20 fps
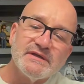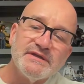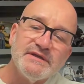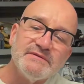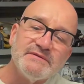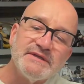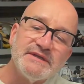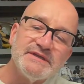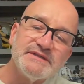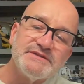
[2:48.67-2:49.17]

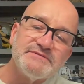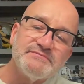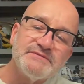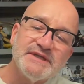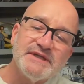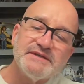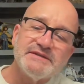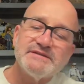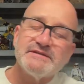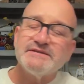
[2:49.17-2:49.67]

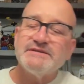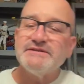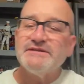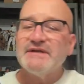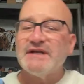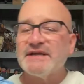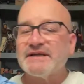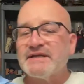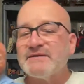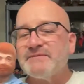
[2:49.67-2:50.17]

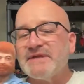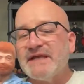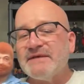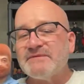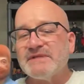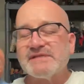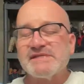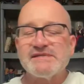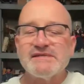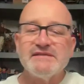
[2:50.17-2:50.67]
you're not going to be
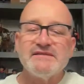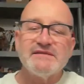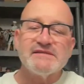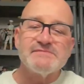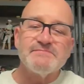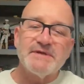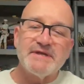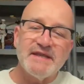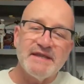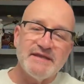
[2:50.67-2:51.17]
able to see
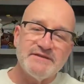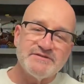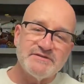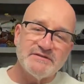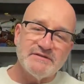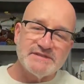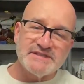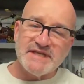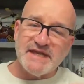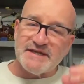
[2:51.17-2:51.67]
this, but
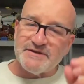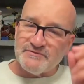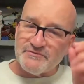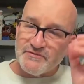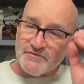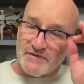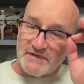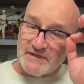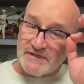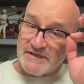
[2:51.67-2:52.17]
Angelo is getting
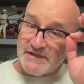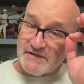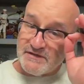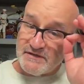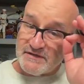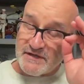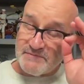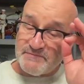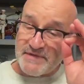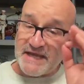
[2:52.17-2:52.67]
really
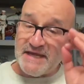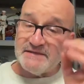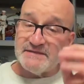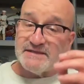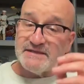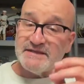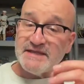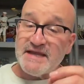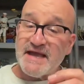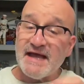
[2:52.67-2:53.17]
good at
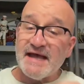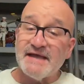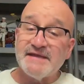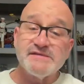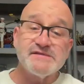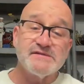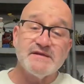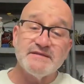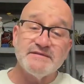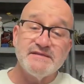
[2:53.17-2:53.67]
painting the
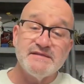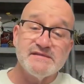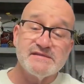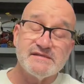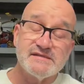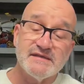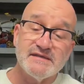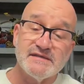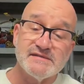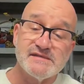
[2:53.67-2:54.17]
eyes on
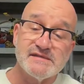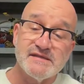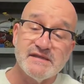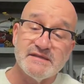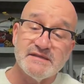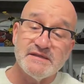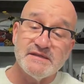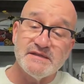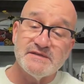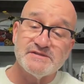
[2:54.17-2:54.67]
these things.
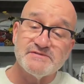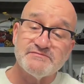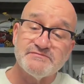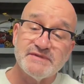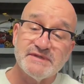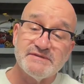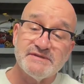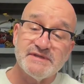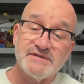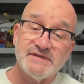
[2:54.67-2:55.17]

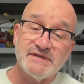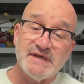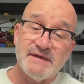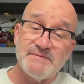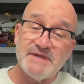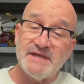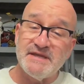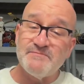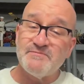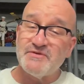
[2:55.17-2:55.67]
I
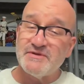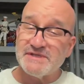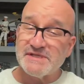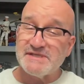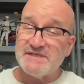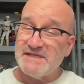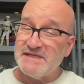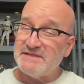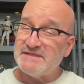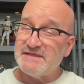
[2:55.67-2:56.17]
mean, he
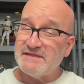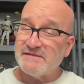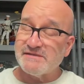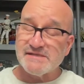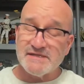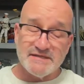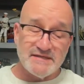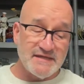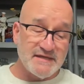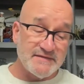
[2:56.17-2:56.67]
puts
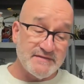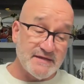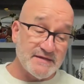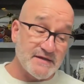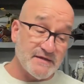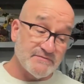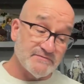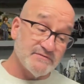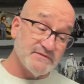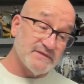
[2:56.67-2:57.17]
details in there
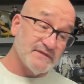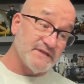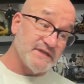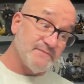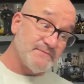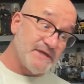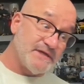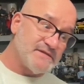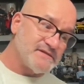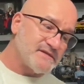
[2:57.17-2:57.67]
that are
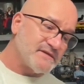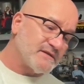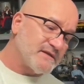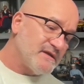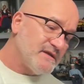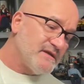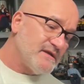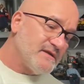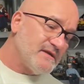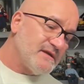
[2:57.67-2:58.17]
really amazing.
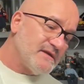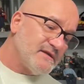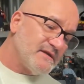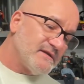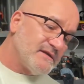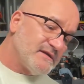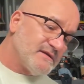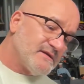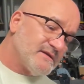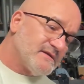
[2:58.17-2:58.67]

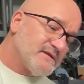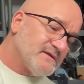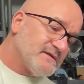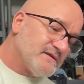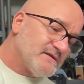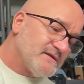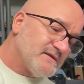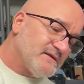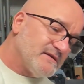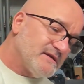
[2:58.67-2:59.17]

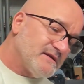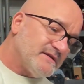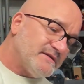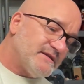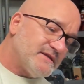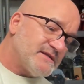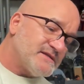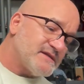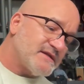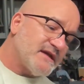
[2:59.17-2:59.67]

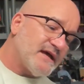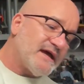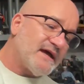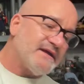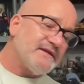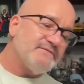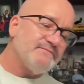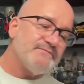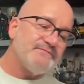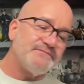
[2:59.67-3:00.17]
And this
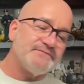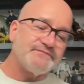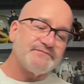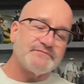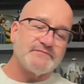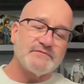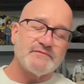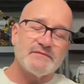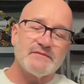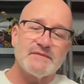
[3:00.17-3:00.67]
guy,
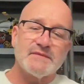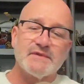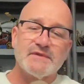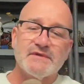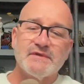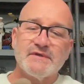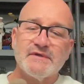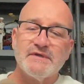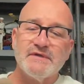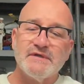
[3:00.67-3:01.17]

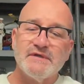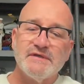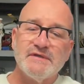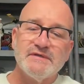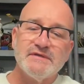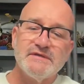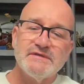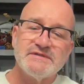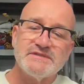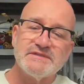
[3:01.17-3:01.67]

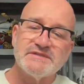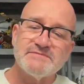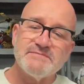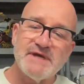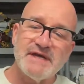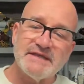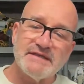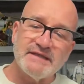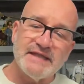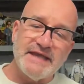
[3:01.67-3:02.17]
this is
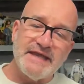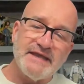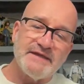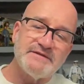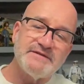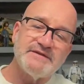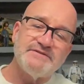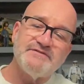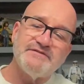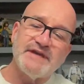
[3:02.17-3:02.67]
my
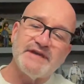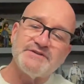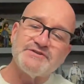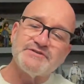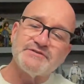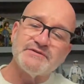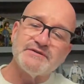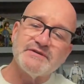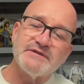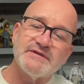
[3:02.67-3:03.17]
Land
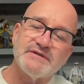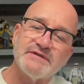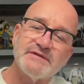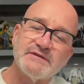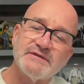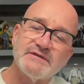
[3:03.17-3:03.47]
Adventurer.